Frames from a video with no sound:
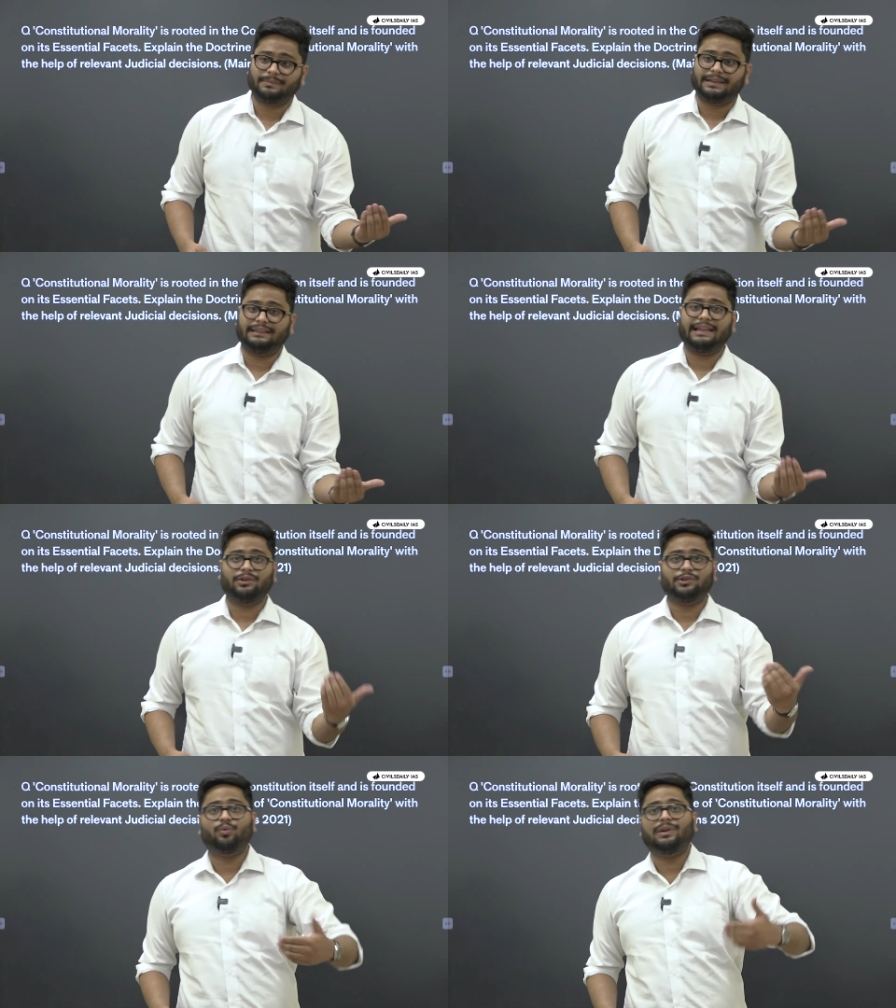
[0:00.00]
me, they,
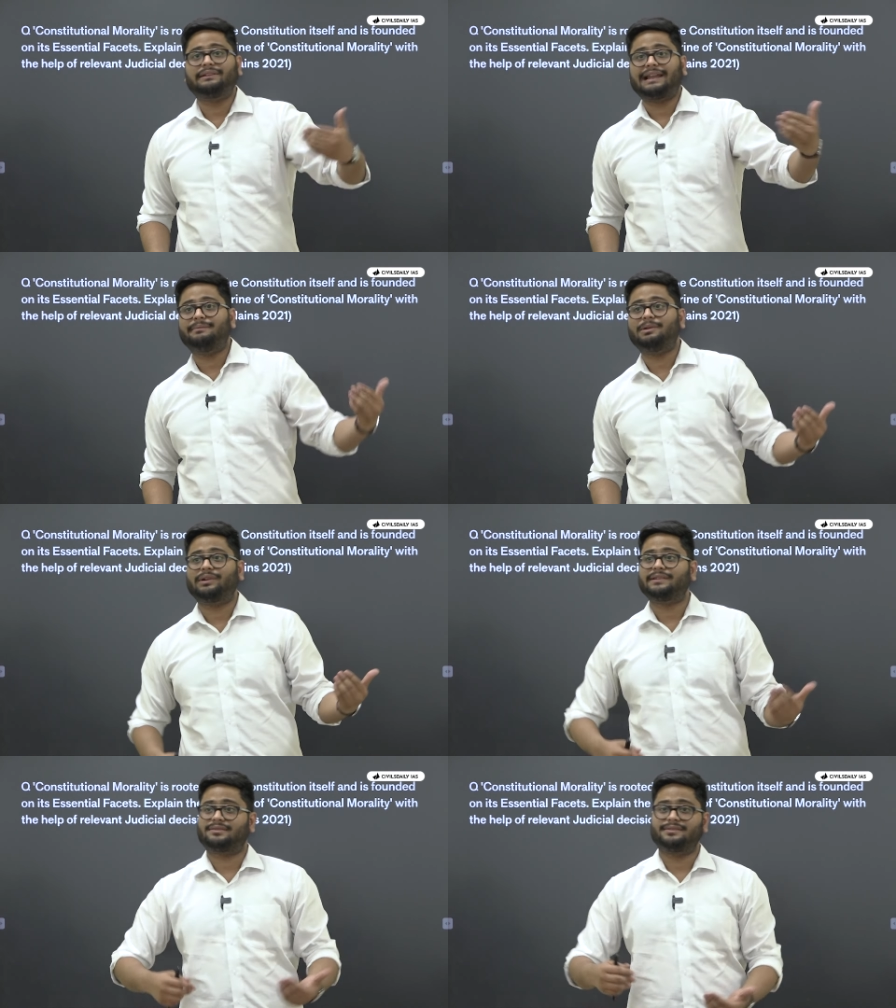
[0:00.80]
you will tell me
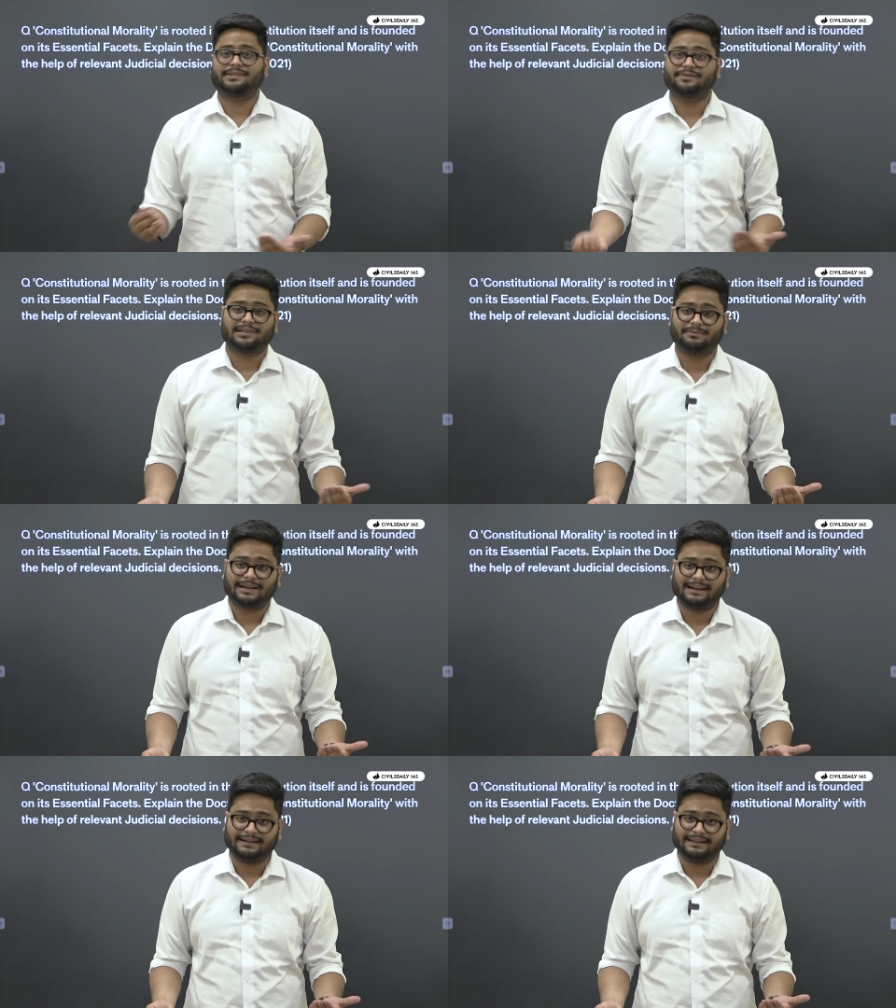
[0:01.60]
what is constitutional
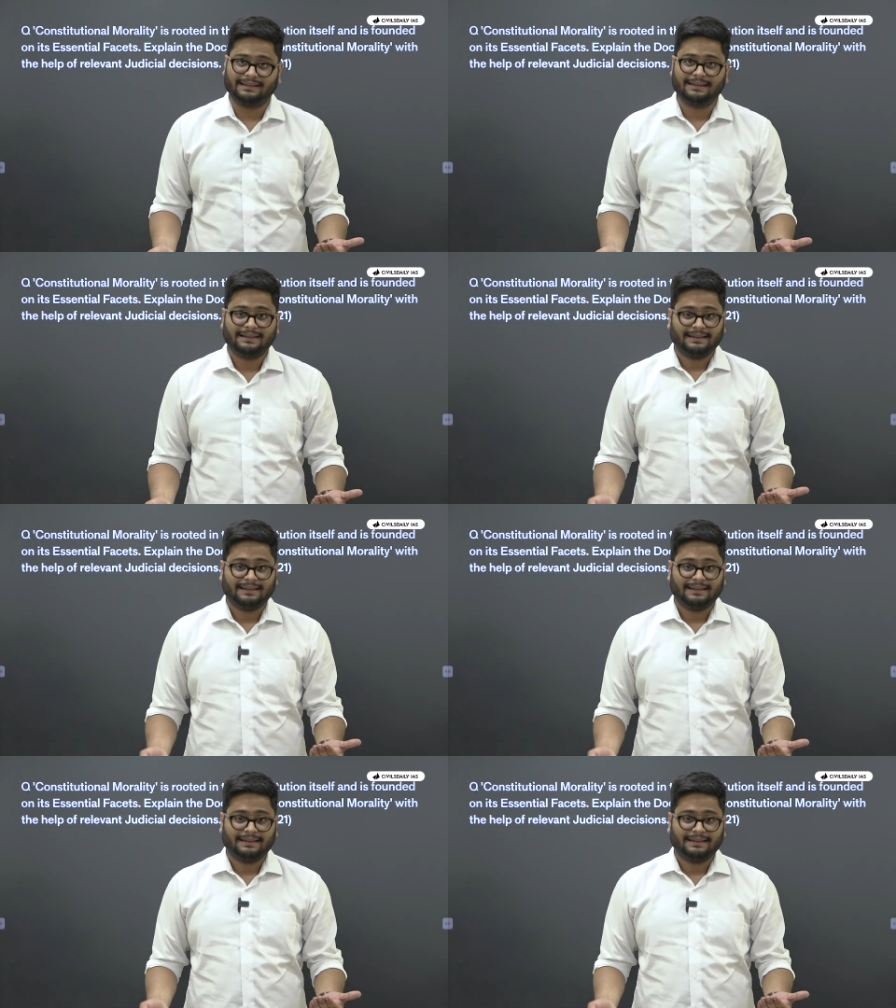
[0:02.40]
morality.